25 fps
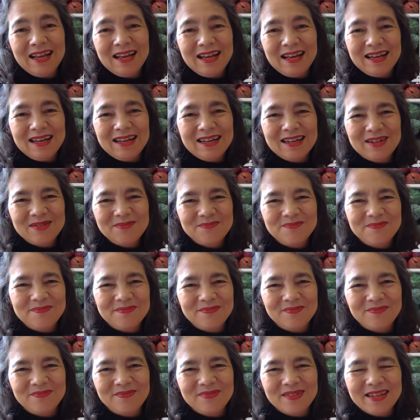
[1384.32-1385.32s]

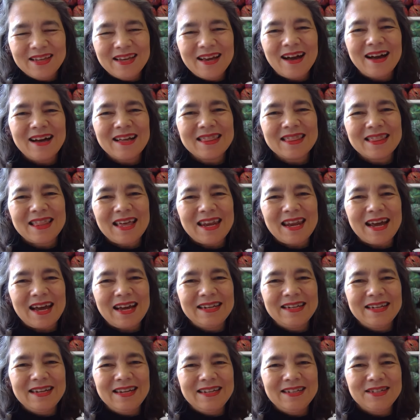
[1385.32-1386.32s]
yarn that
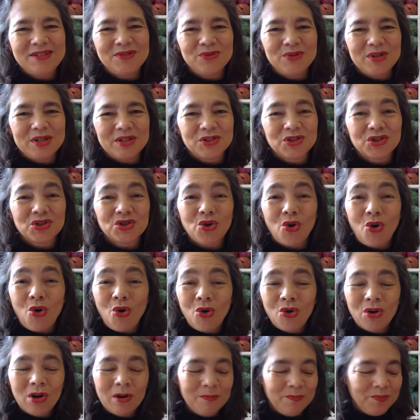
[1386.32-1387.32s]
I knit into a
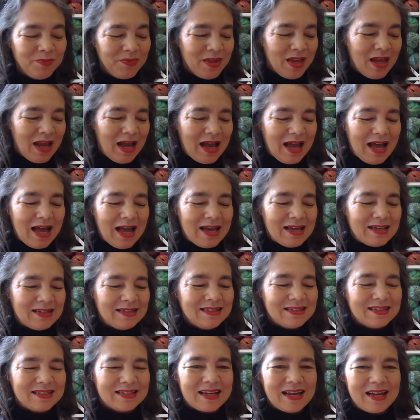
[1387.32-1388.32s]
shawl.
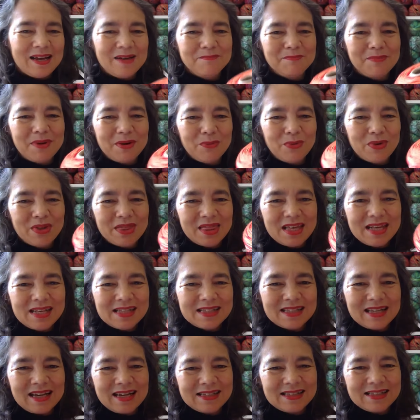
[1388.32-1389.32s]
And but with
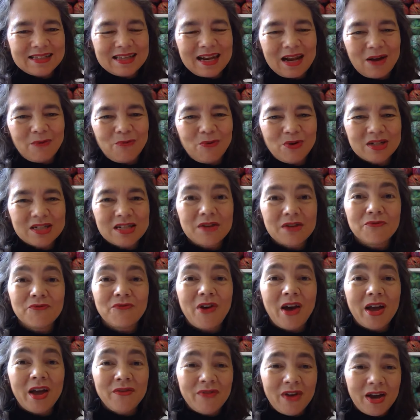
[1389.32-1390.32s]
this, I said I wanted
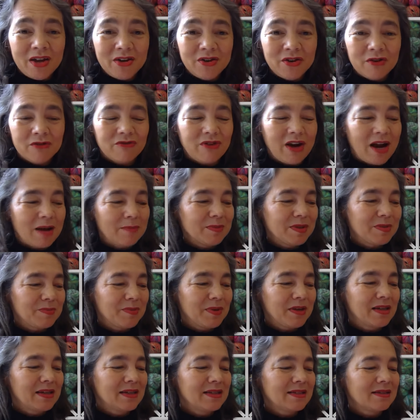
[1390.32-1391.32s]
500 grams
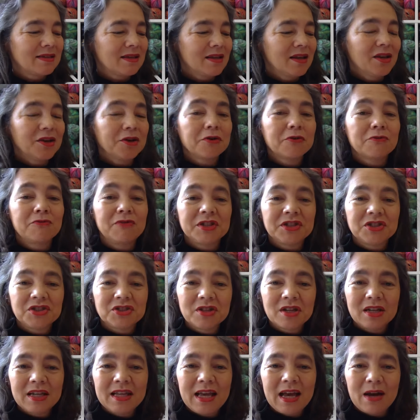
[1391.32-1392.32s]
because
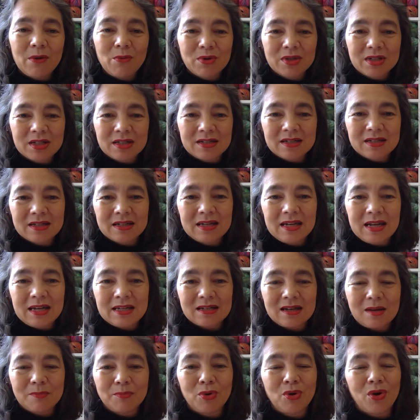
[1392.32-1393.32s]
originally I wanted to
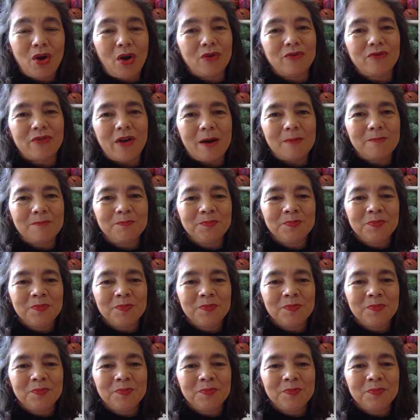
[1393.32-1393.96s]
knit a pullover.